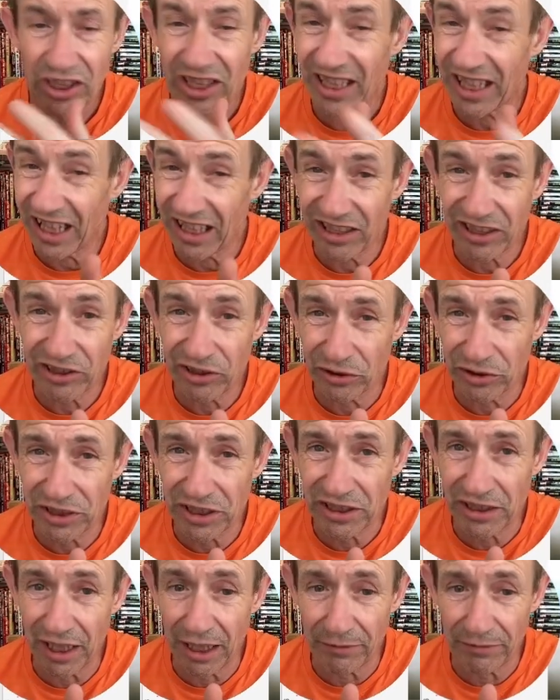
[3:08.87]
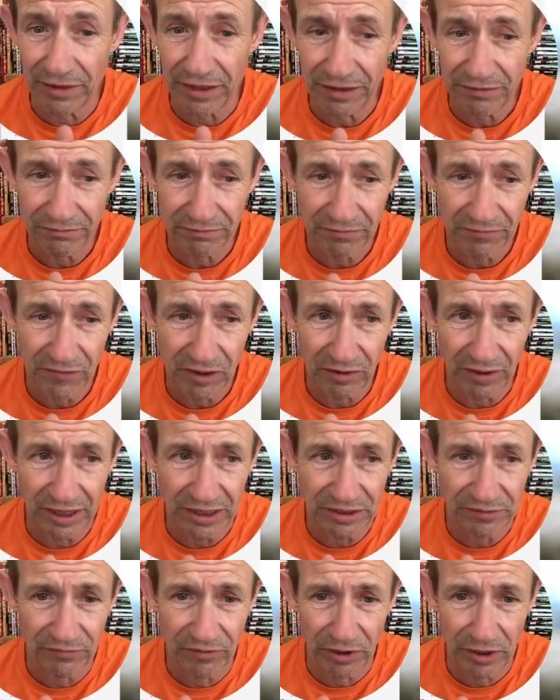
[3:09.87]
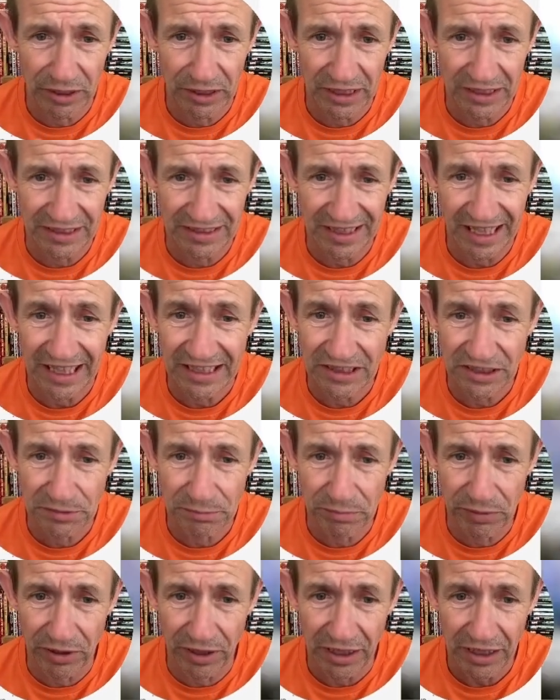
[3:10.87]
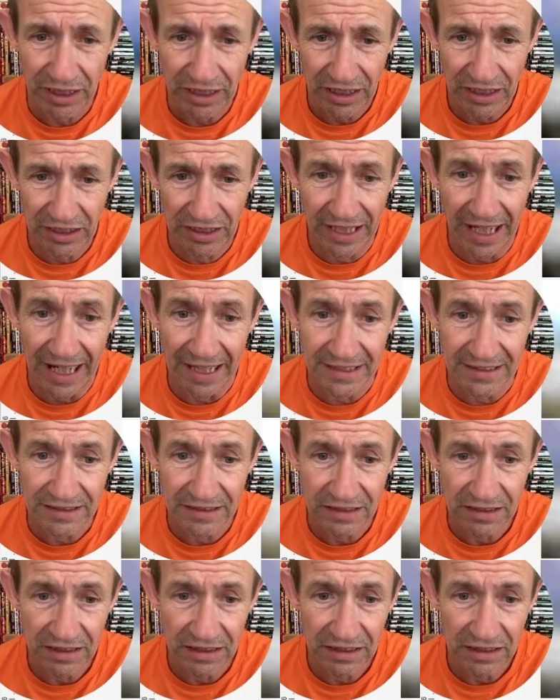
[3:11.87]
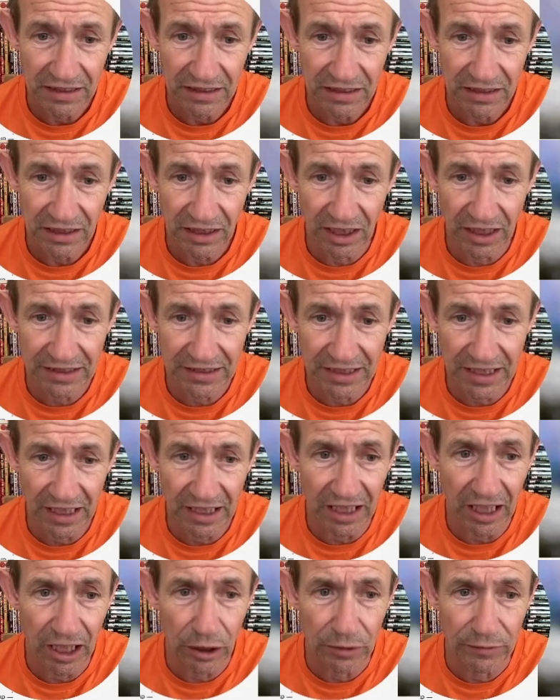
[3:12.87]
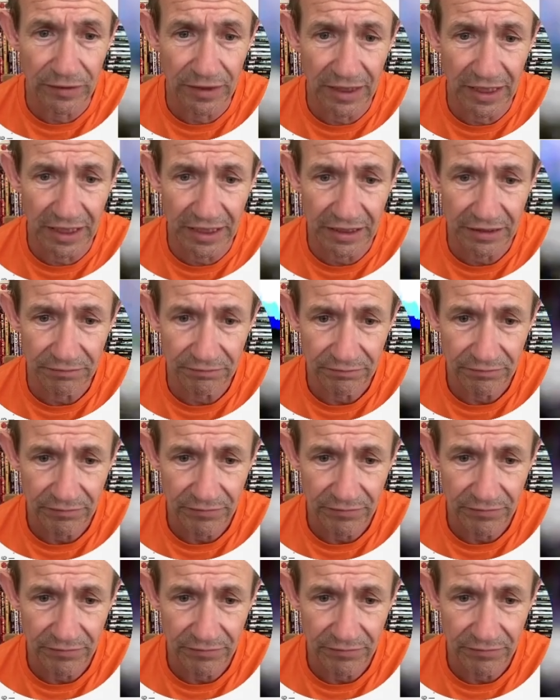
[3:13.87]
Color dodge is lovely. Creates very intense bright. And add light color overlay.